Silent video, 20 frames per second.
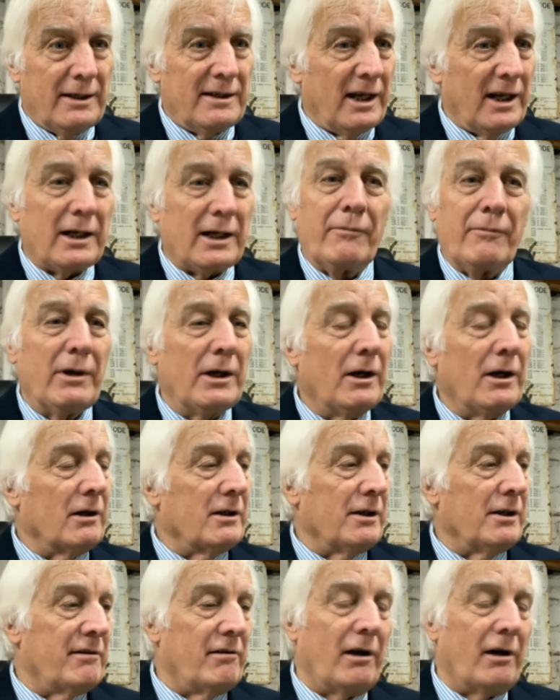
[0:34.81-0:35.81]
And secondly, we're
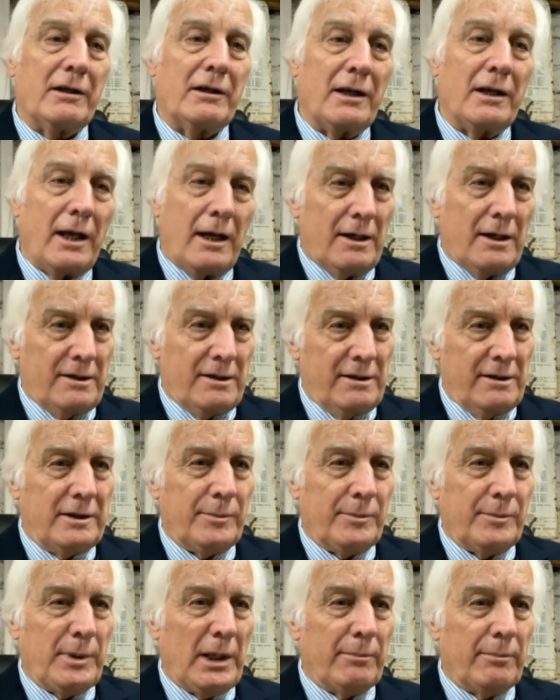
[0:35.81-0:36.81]
not constructing
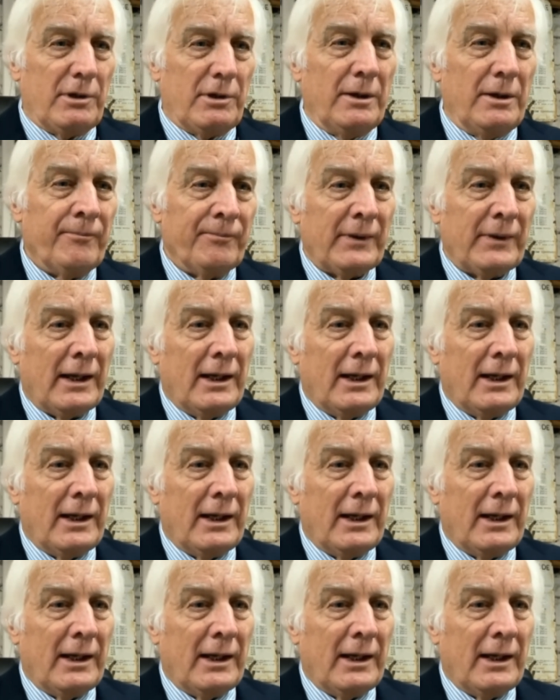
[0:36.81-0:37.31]
houses to be able to